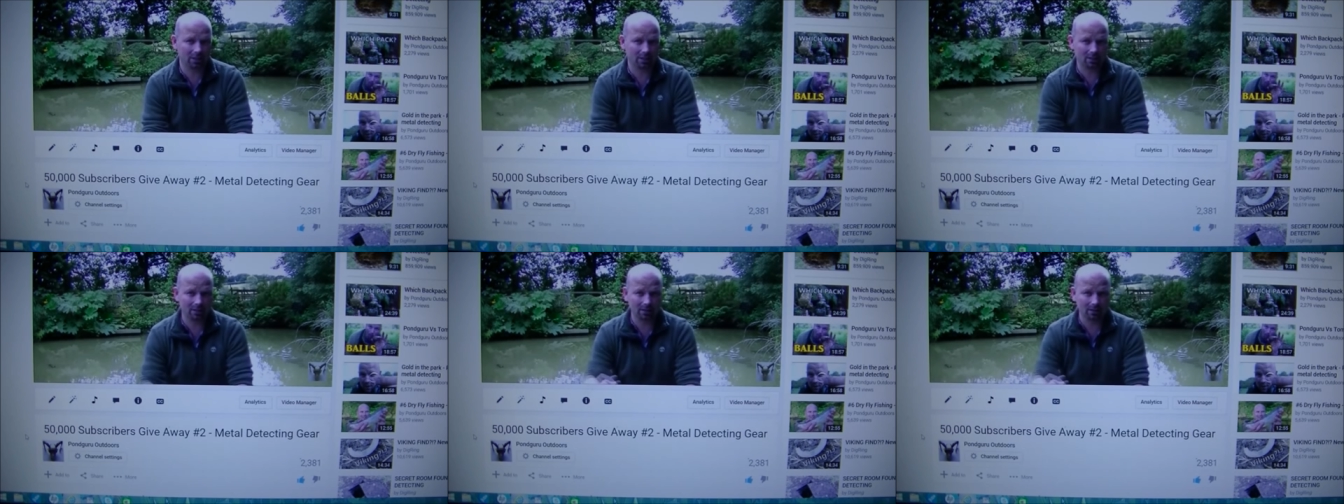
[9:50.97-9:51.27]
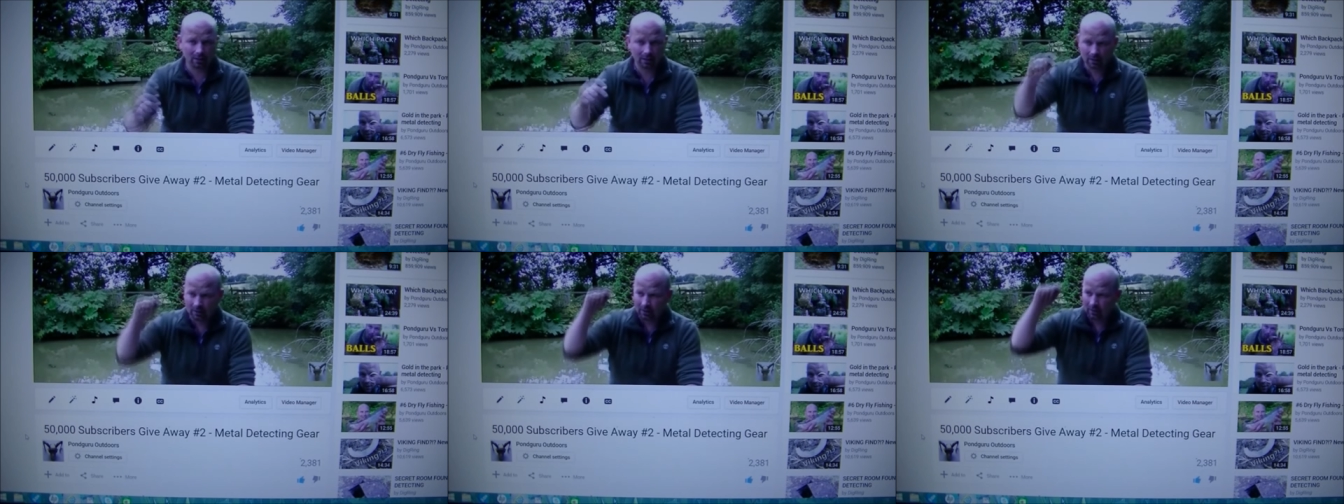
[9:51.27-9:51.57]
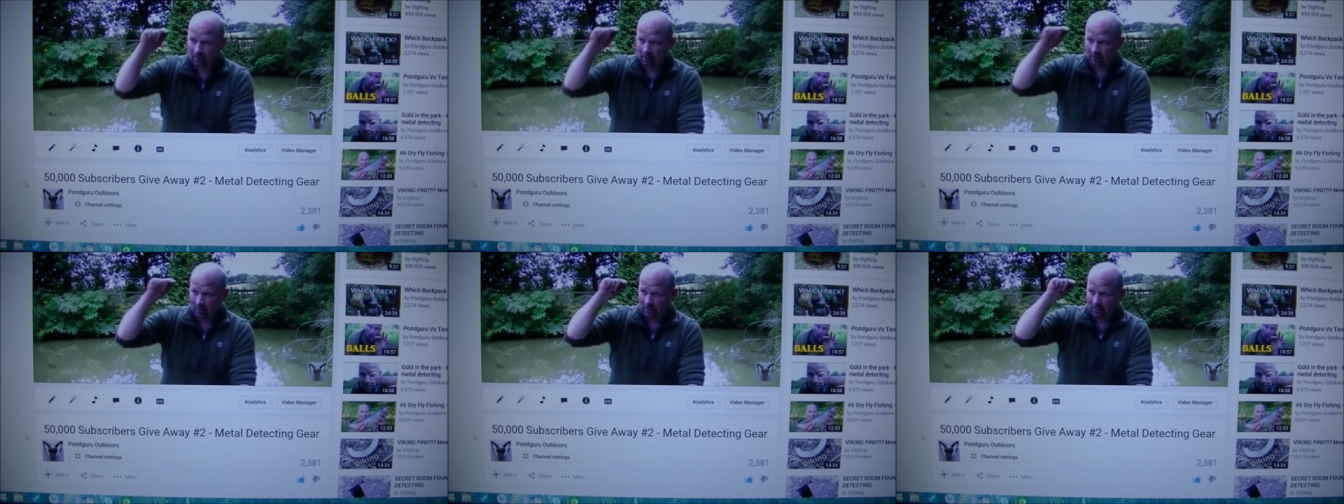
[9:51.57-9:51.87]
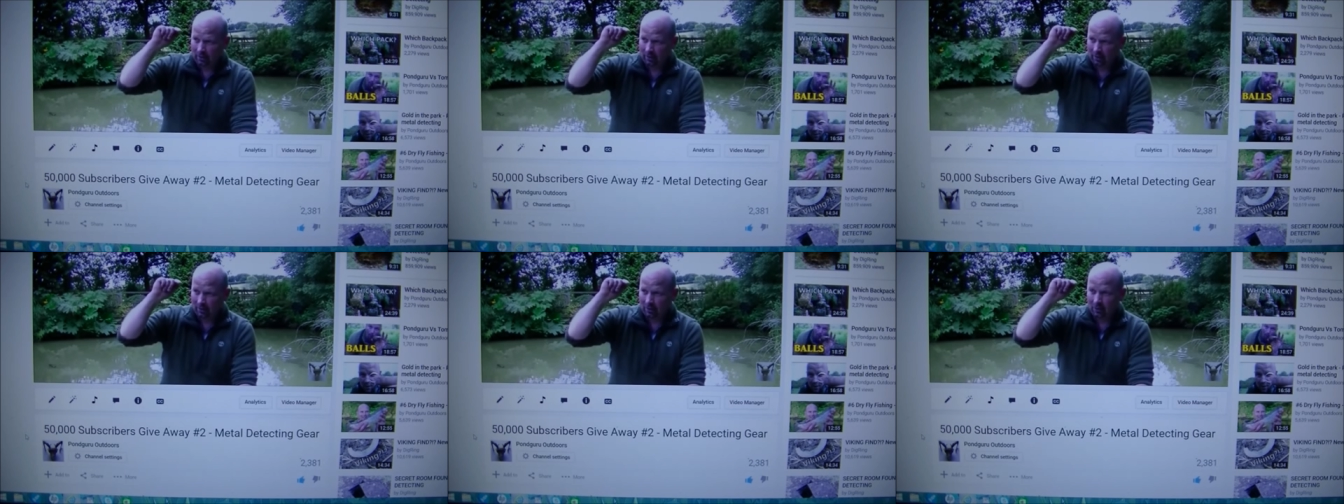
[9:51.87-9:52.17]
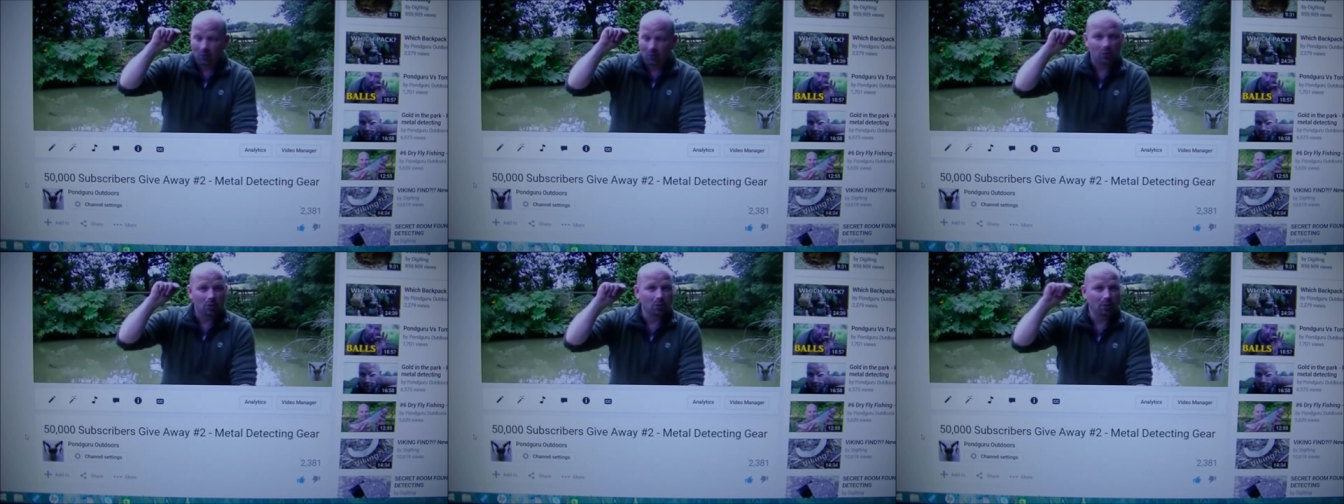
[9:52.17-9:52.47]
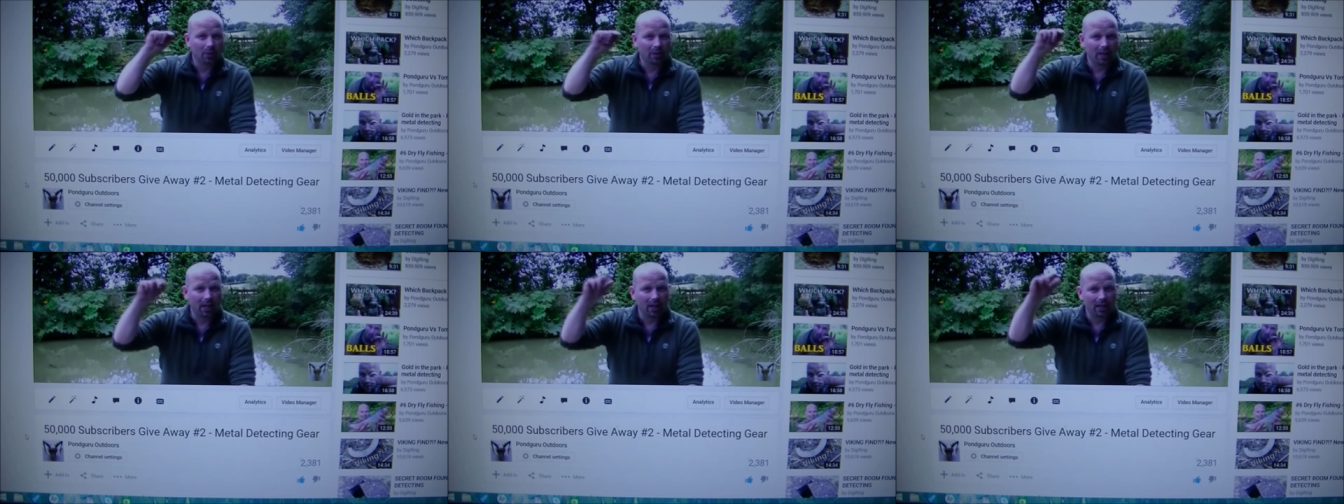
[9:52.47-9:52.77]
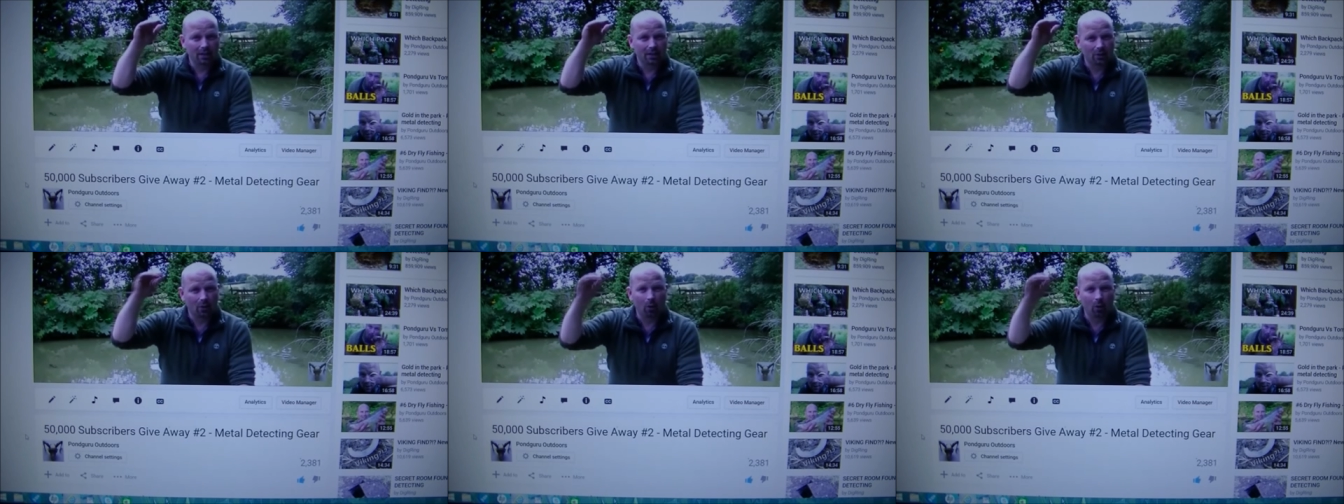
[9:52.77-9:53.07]
from these giveaway videos and
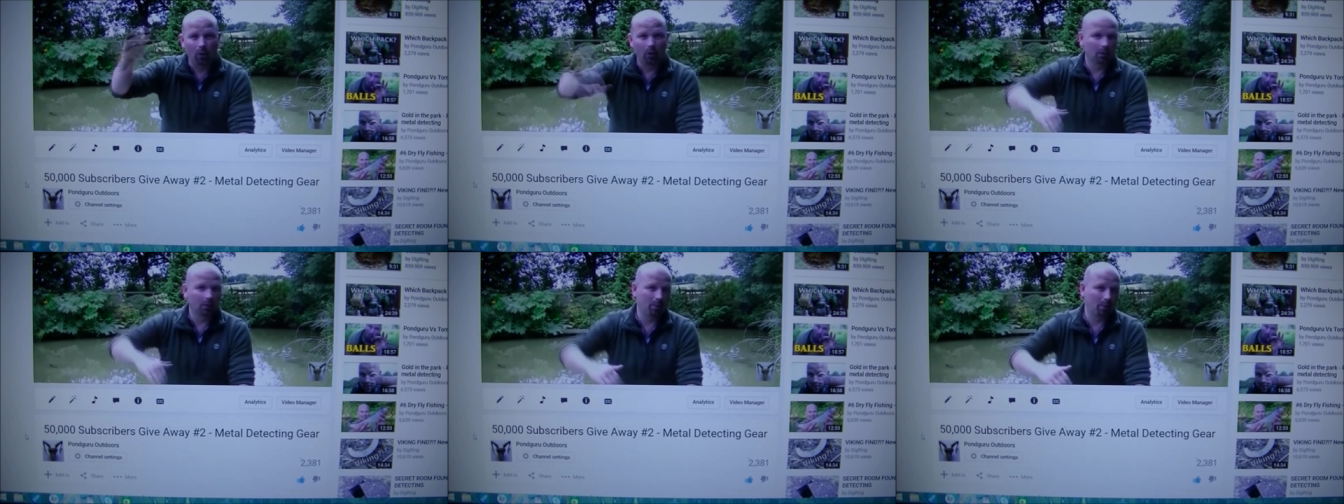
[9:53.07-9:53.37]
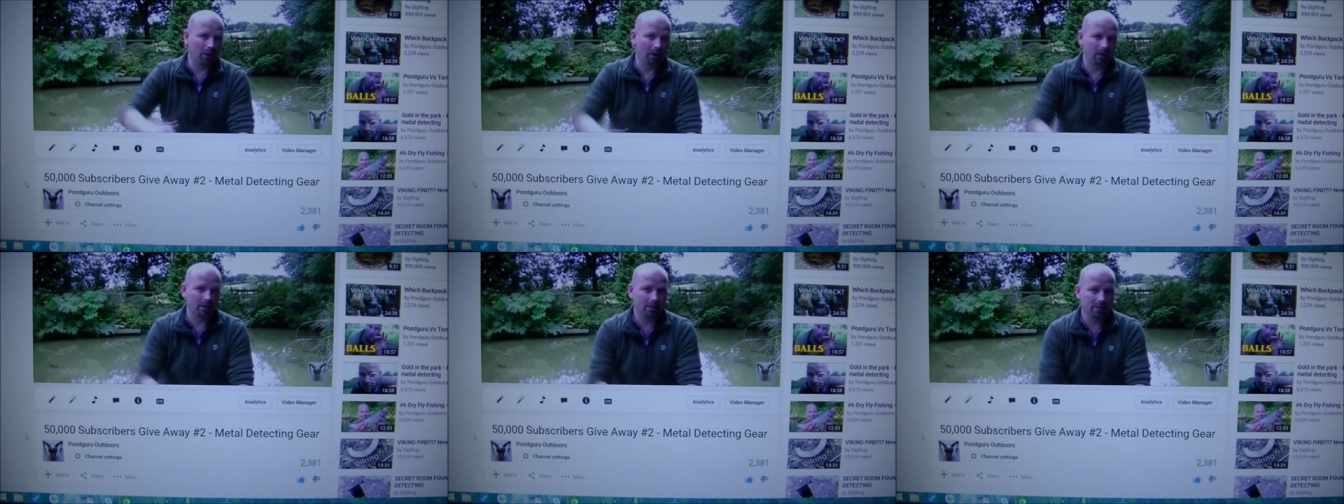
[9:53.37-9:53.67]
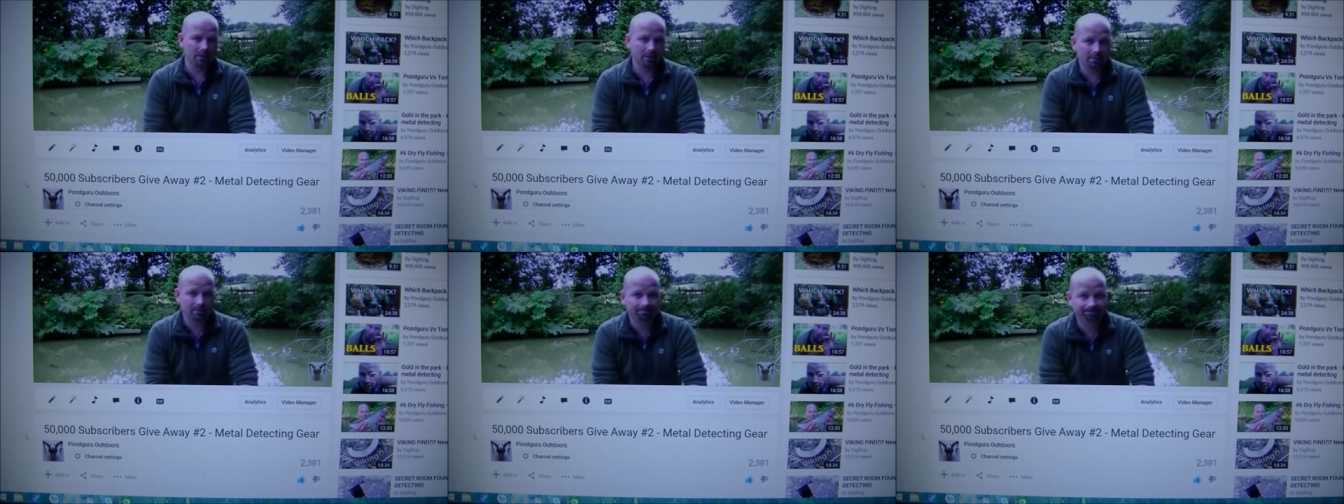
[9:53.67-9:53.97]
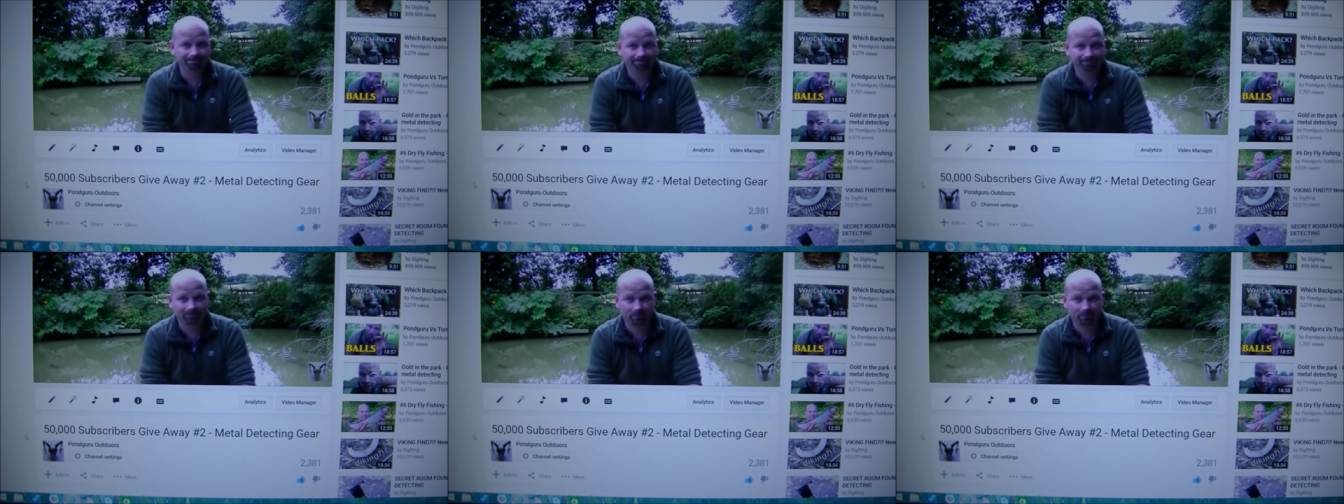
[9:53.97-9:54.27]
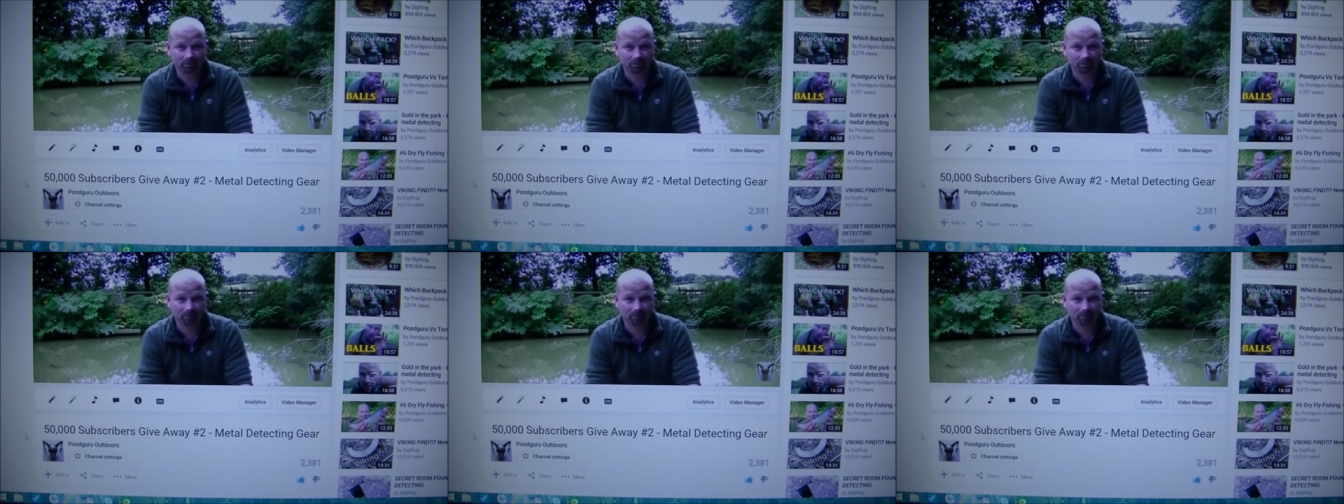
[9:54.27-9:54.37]
all the spam ones that I had.